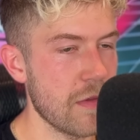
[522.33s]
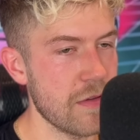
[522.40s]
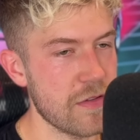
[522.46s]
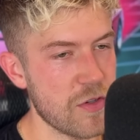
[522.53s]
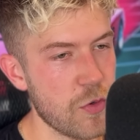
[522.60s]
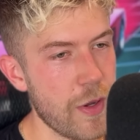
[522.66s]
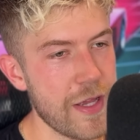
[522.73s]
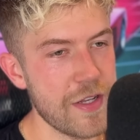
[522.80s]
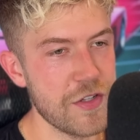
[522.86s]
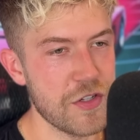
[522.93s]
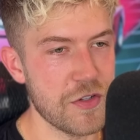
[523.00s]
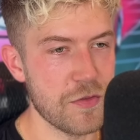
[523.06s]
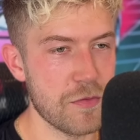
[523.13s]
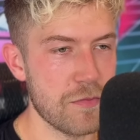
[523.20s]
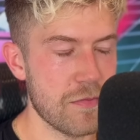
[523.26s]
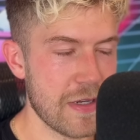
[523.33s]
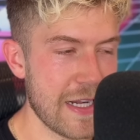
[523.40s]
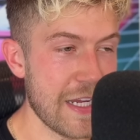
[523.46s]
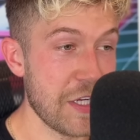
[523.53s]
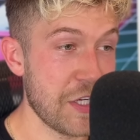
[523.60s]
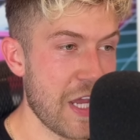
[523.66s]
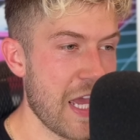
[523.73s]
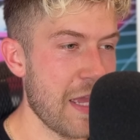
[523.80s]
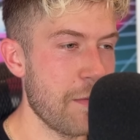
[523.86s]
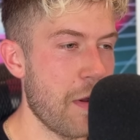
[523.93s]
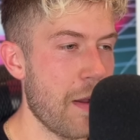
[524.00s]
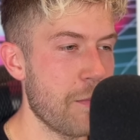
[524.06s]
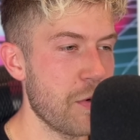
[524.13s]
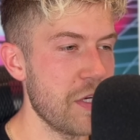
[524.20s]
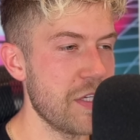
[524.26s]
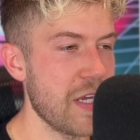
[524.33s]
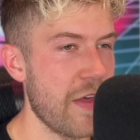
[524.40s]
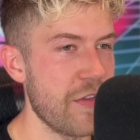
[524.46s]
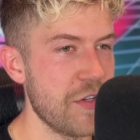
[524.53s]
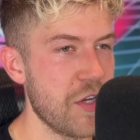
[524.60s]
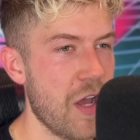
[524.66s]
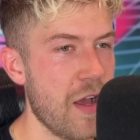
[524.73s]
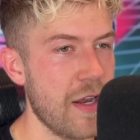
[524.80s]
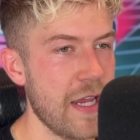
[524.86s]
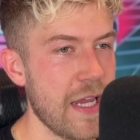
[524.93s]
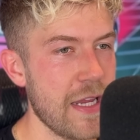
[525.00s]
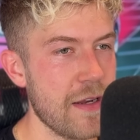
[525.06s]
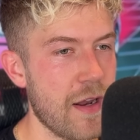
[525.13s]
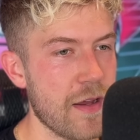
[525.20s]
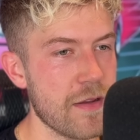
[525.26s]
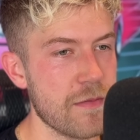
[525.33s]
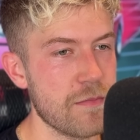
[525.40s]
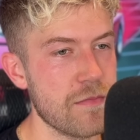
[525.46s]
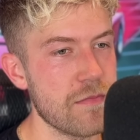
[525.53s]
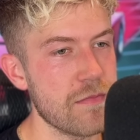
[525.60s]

It's cringe and cliche, but I appreciate the journey. Like,